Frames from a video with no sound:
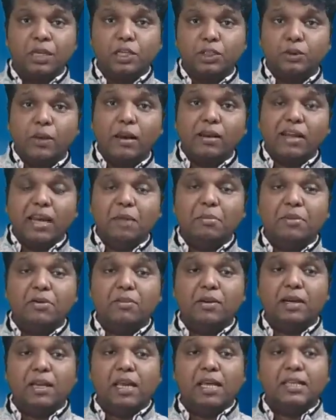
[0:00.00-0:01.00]
12 can be
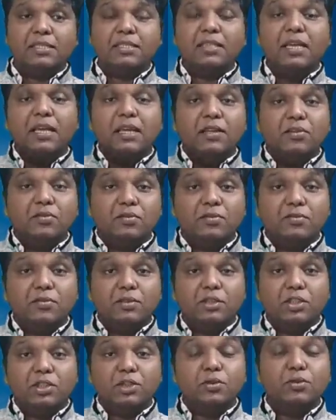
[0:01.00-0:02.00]
written as
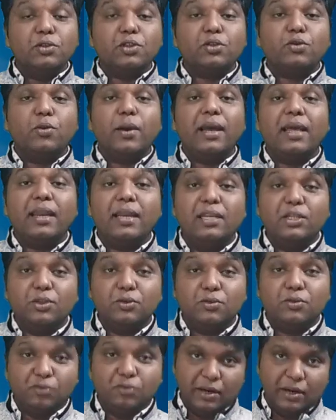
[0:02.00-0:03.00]
2 square
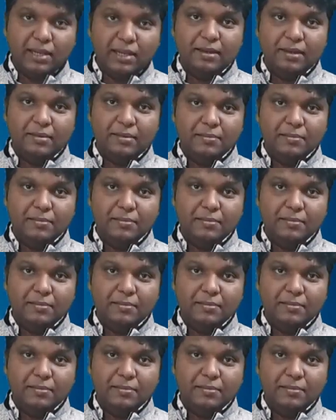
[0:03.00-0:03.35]
into 3.